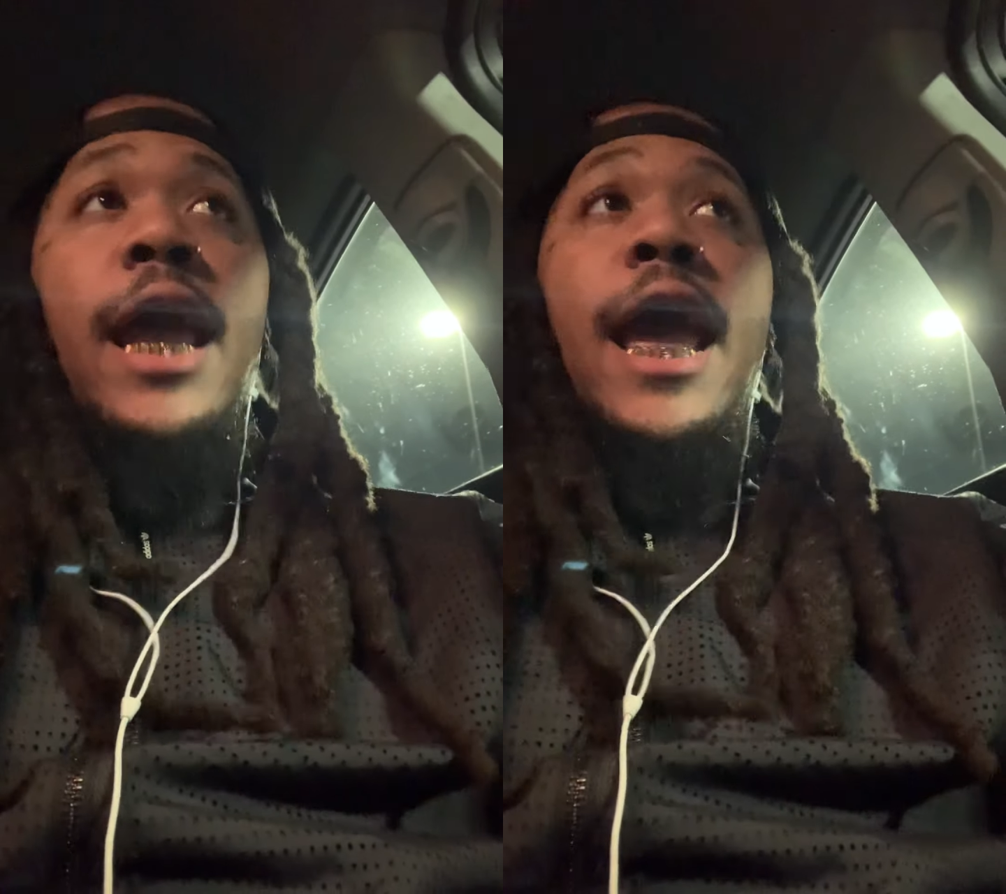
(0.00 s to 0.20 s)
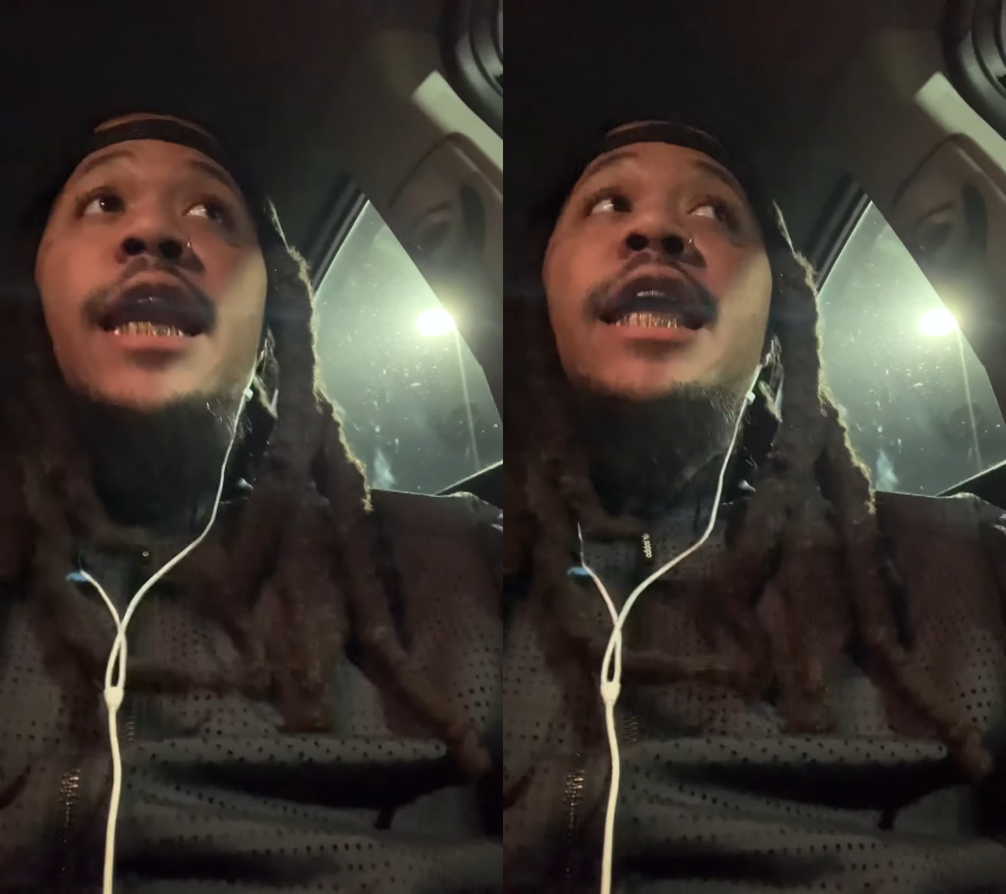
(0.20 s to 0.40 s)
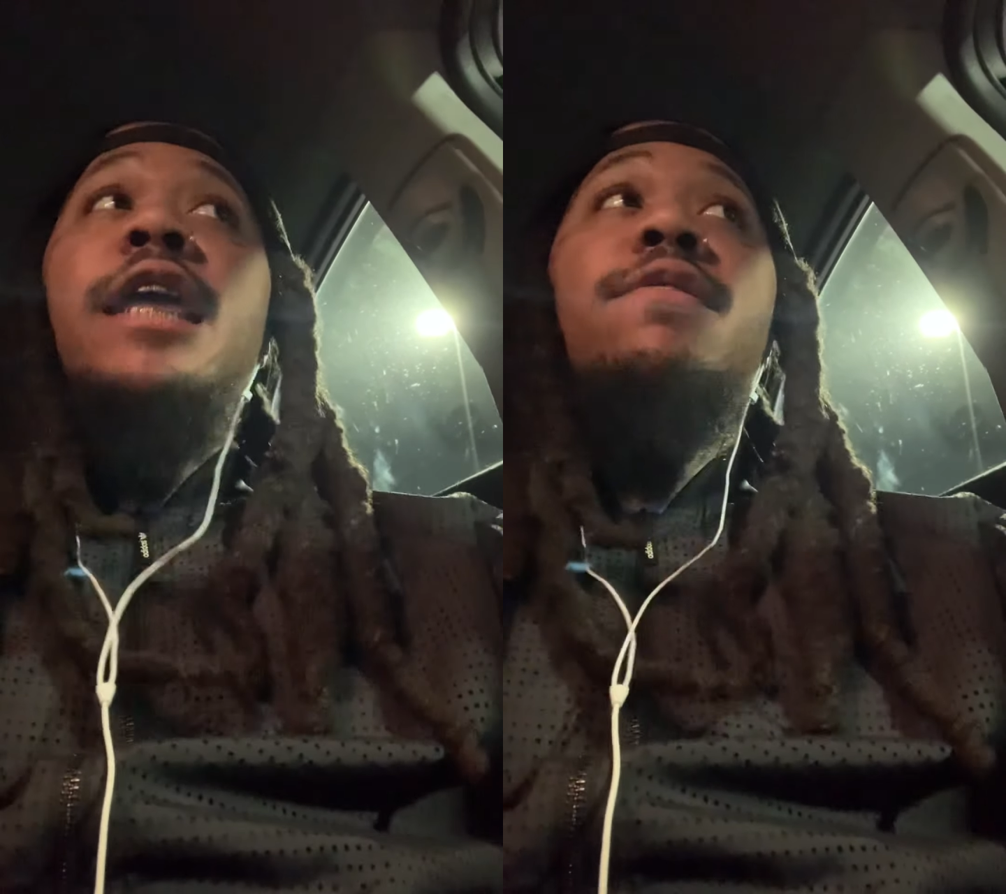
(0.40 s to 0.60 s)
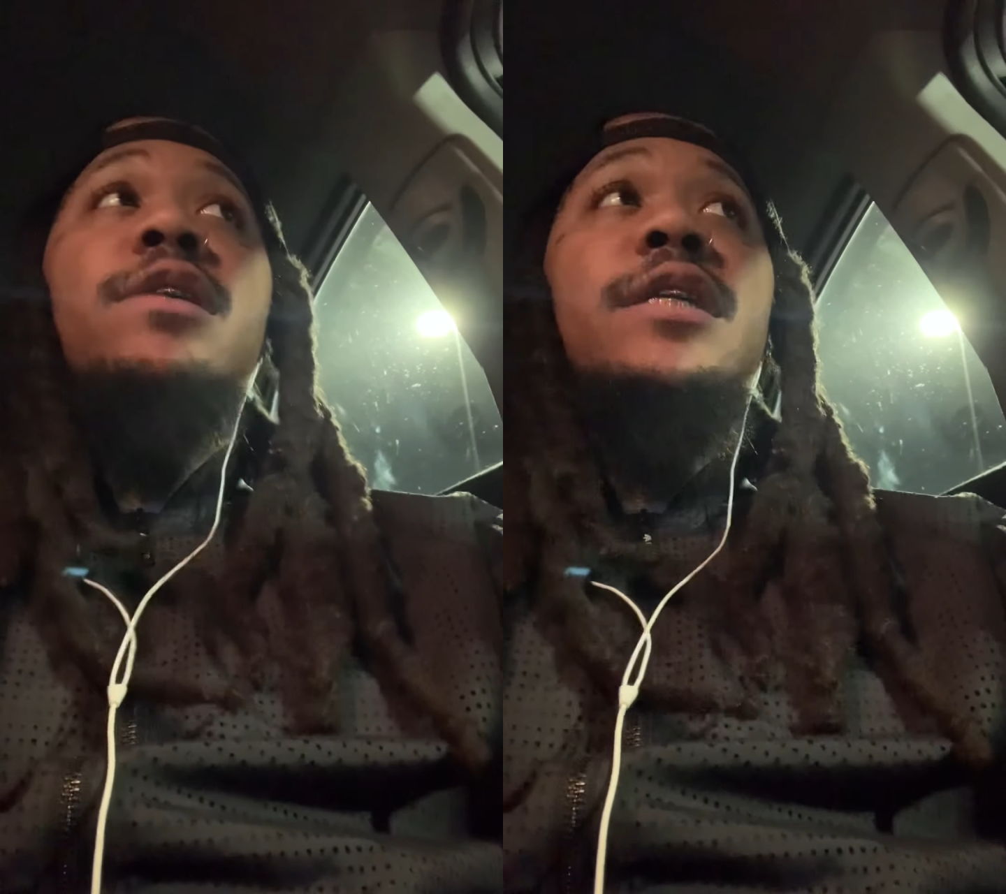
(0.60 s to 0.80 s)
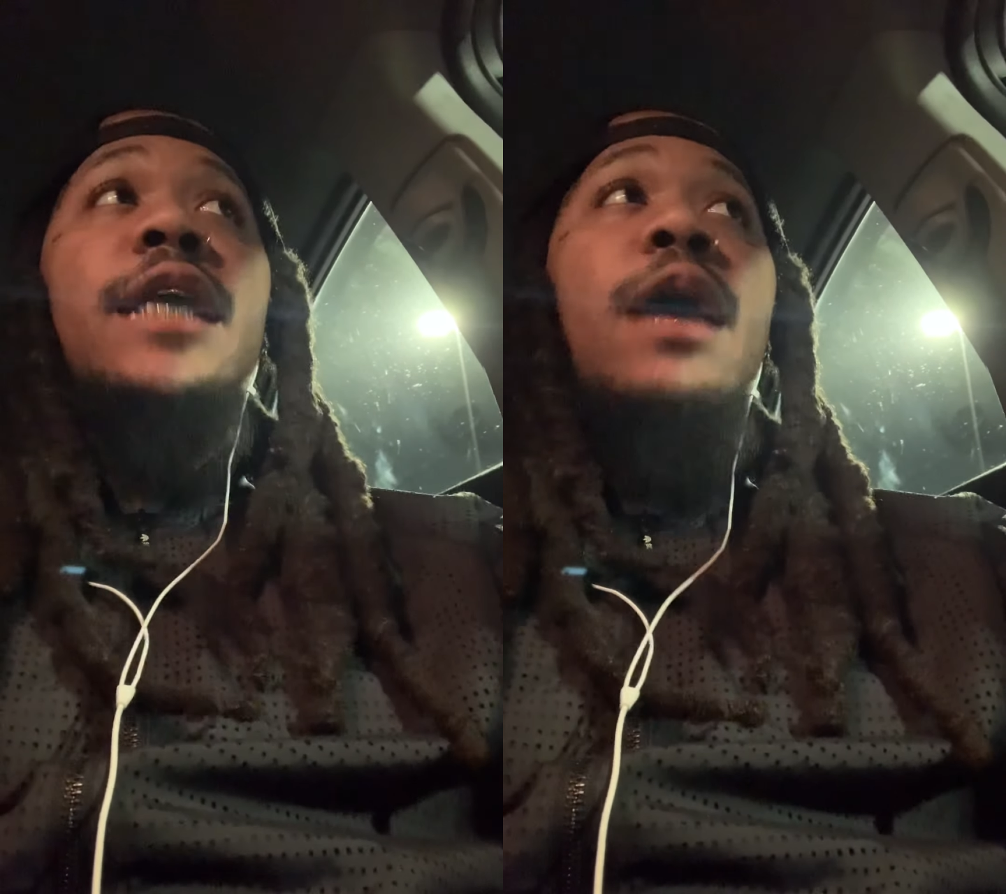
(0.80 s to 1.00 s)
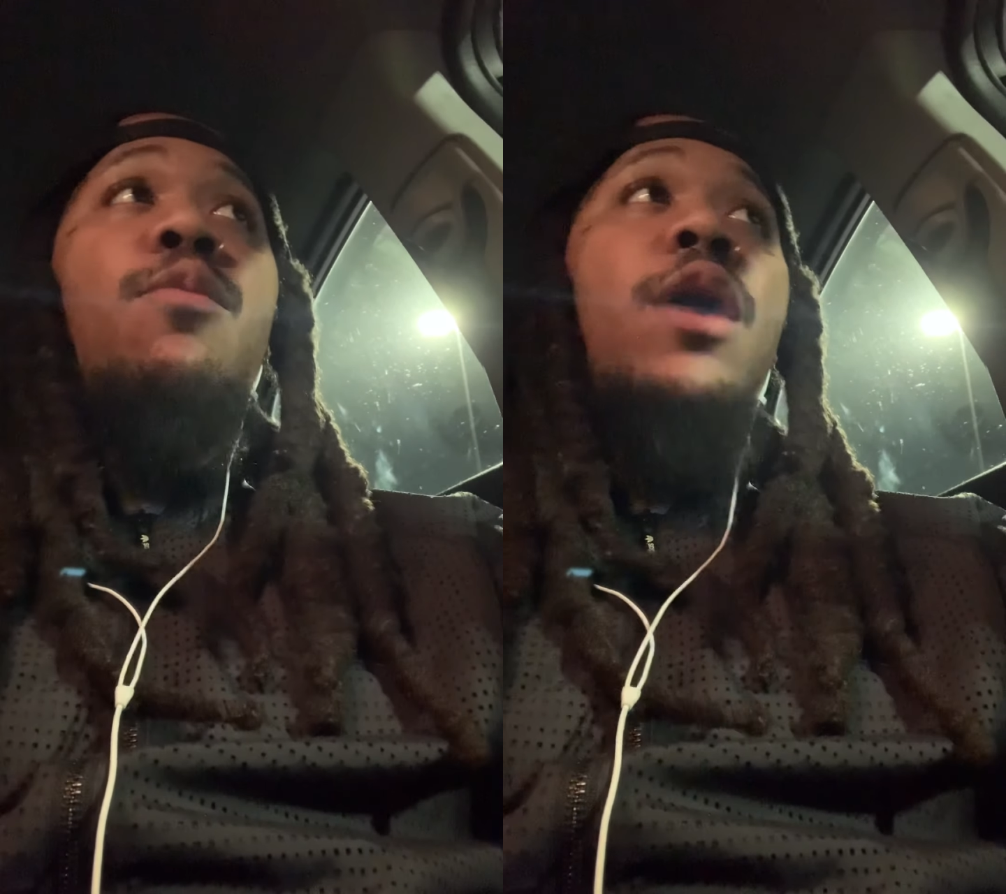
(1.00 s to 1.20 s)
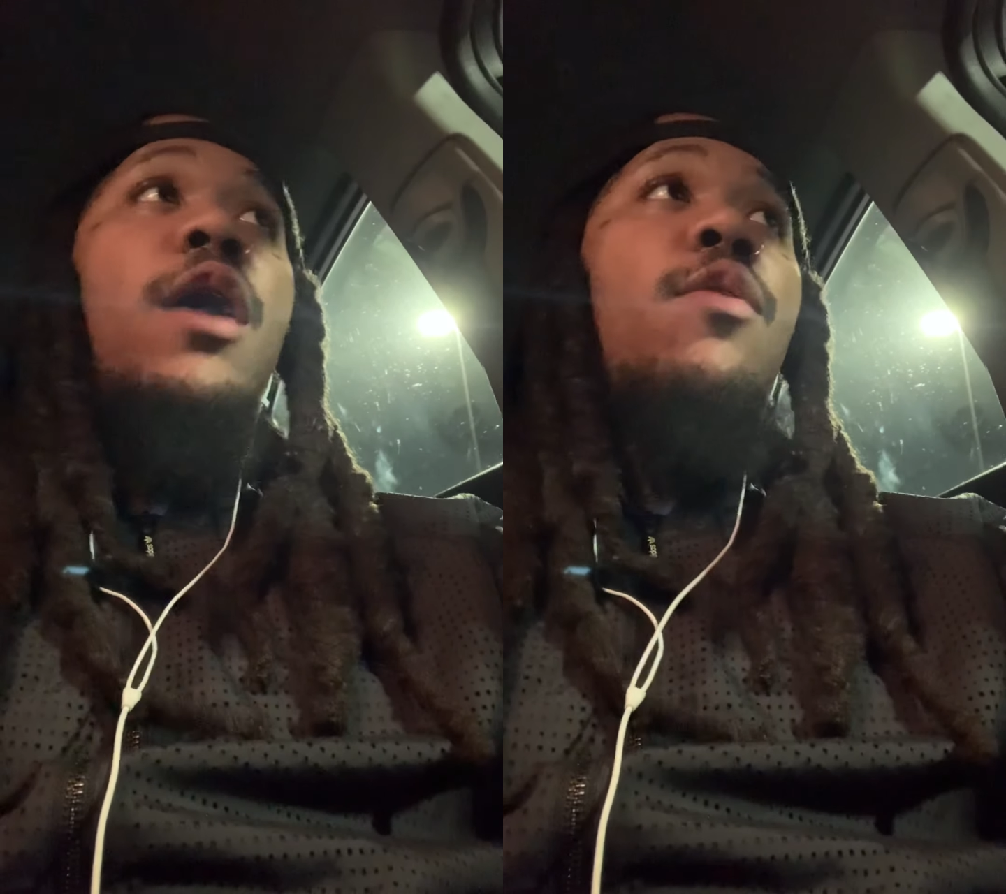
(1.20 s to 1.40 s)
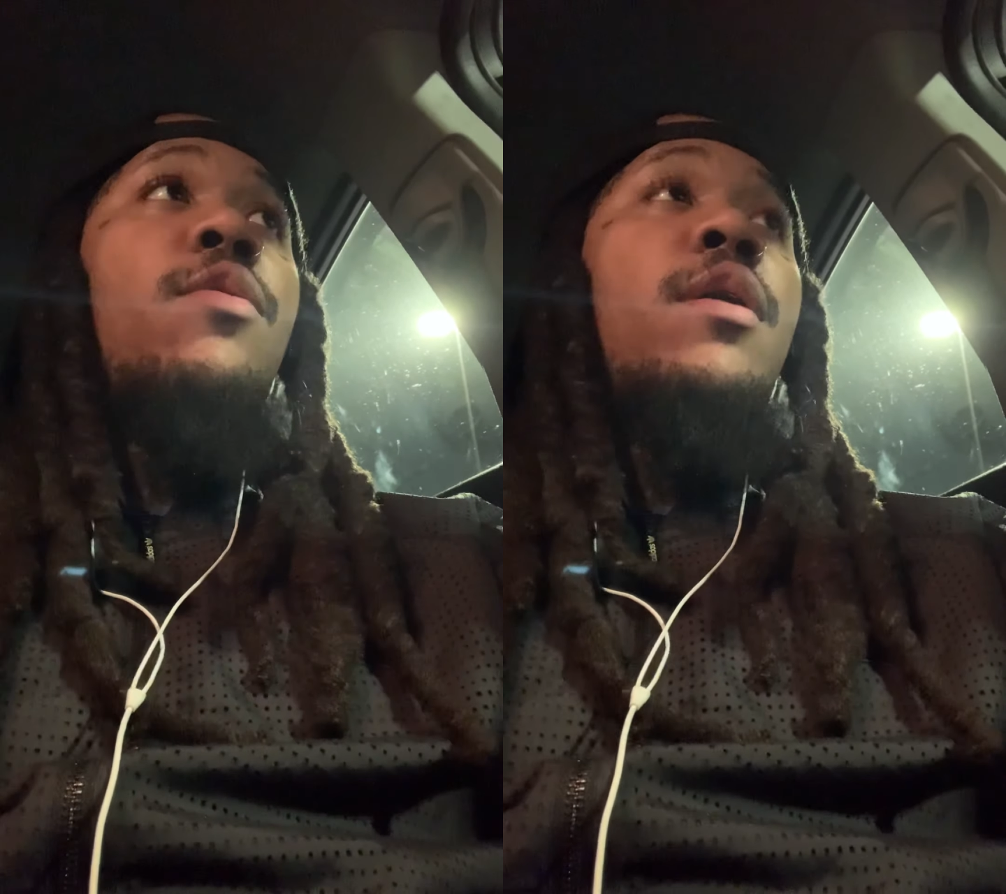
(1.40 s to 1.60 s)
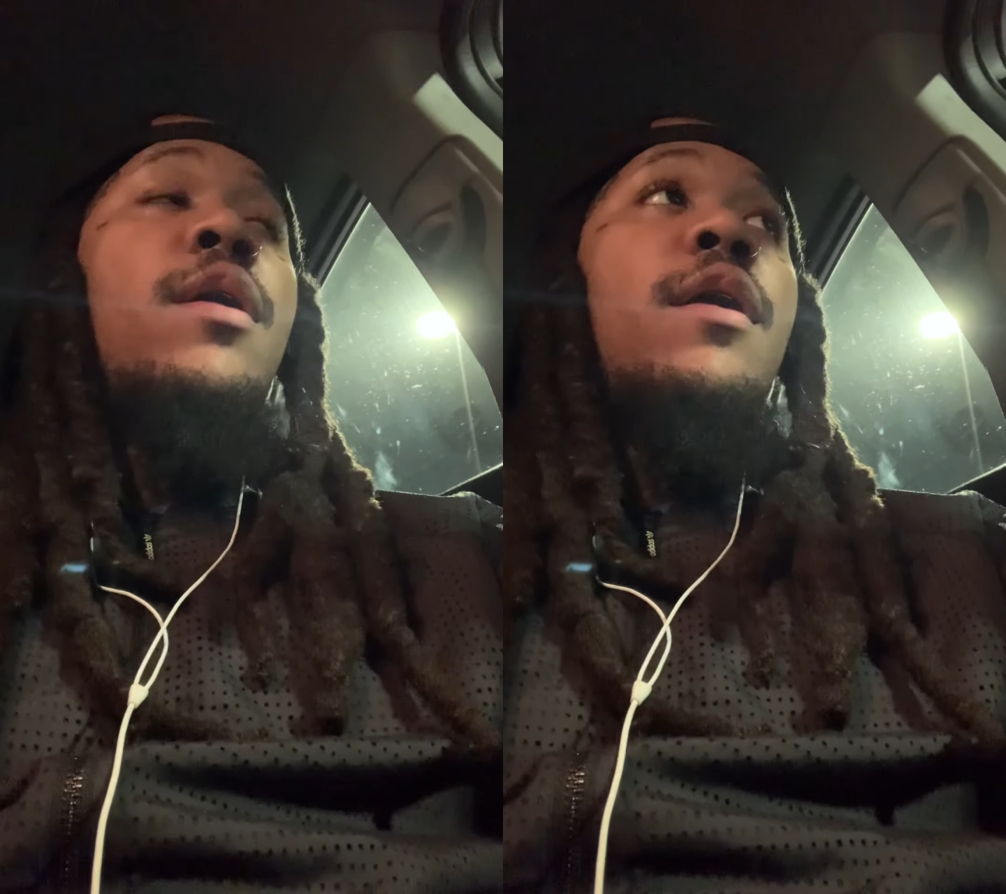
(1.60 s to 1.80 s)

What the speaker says: And he even said, well,